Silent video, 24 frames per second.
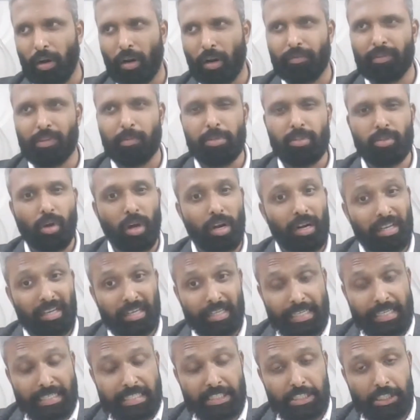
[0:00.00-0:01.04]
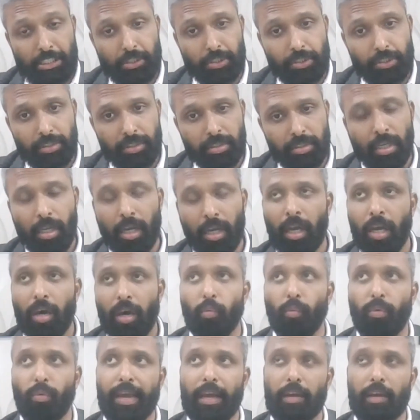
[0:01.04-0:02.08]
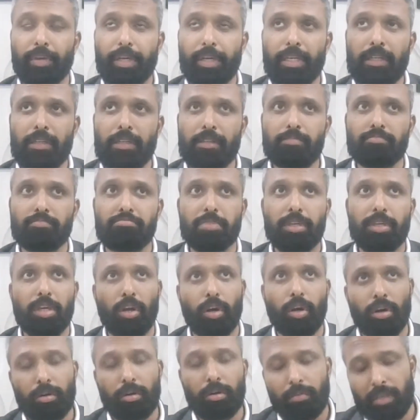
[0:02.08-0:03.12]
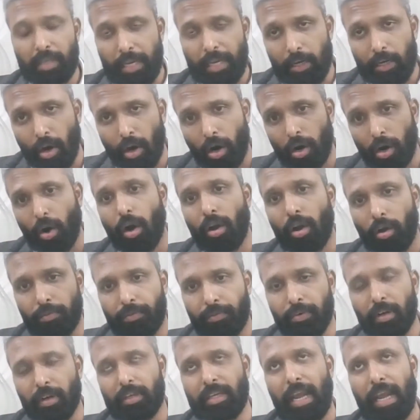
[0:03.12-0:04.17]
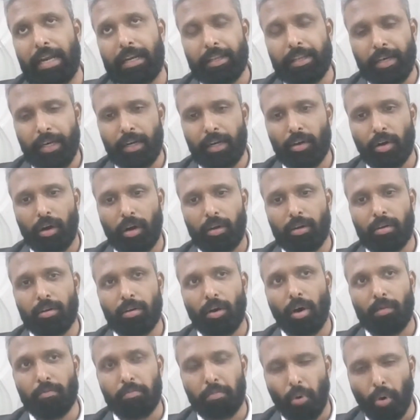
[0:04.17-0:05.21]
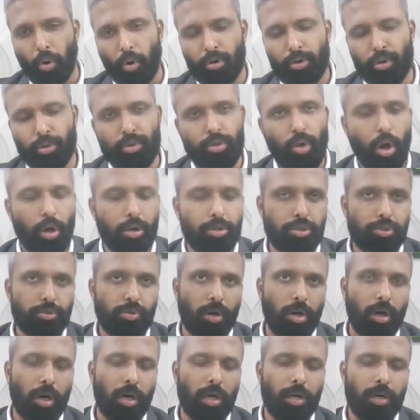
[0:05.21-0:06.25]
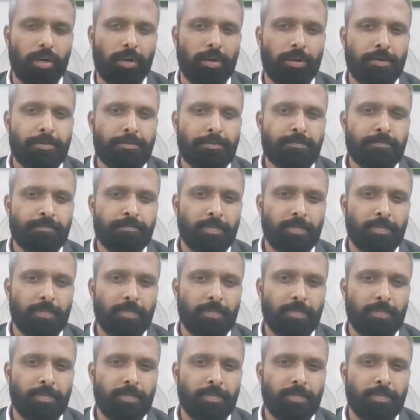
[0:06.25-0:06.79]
One of them is called Connect Sessions, where we you know get our all of our candidate on on board to talk to our